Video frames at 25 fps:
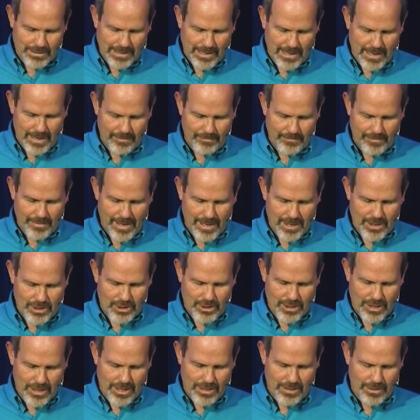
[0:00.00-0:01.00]
life I
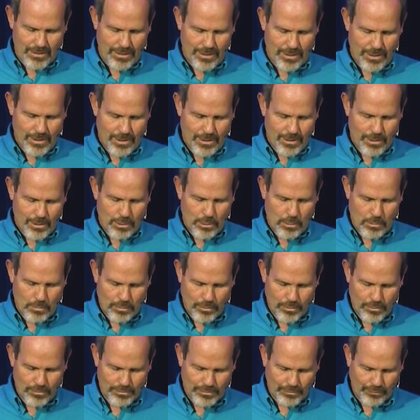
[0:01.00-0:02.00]
share who
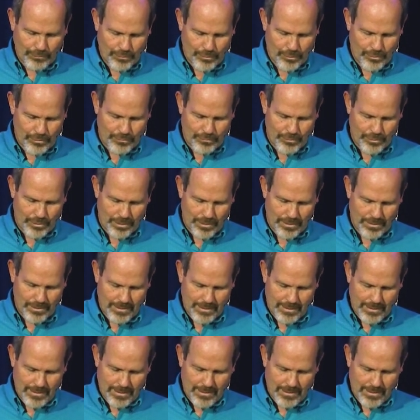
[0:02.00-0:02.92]
proves fruitful.